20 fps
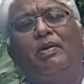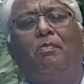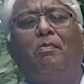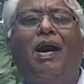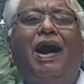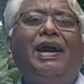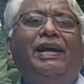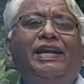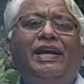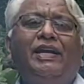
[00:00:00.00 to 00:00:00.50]
the
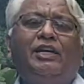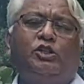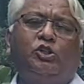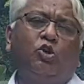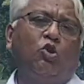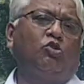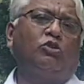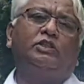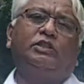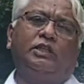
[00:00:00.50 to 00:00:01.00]
mining
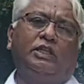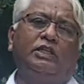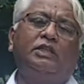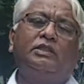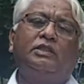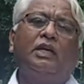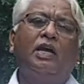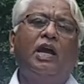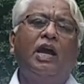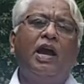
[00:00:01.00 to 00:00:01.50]

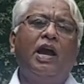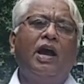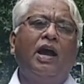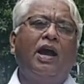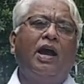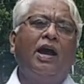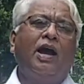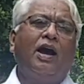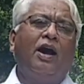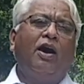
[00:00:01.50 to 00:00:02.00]
sources.
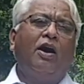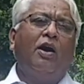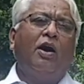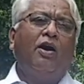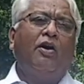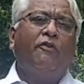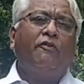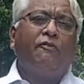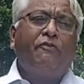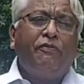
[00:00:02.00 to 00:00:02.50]

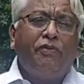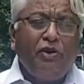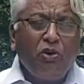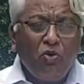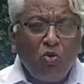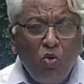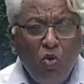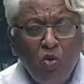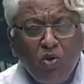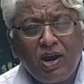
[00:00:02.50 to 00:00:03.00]

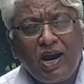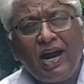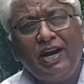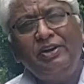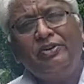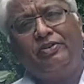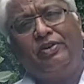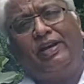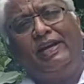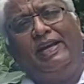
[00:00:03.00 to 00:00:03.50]
Few
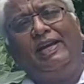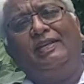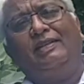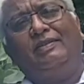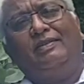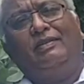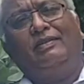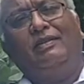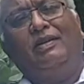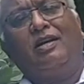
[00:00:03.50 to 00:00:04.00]

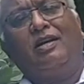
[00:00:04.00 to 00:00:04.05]
countries